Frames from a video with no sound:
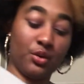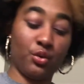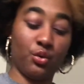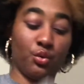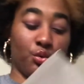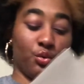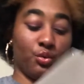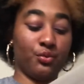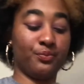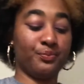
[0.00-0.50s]

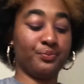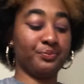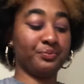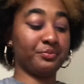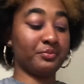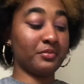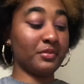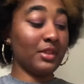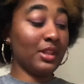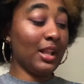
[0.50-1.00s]
old.
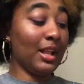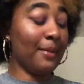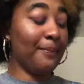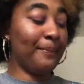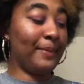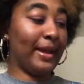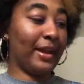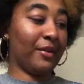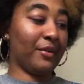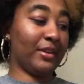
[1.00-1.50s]

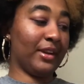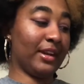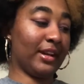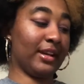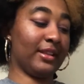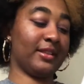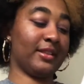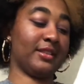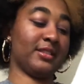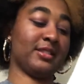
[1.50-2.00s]
Back when I got
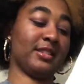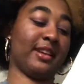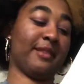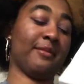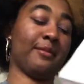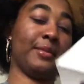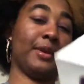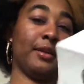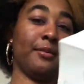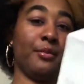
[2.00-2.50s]
this type of
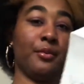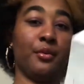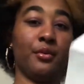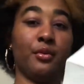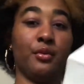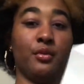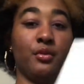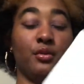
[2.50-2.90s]
paper. It's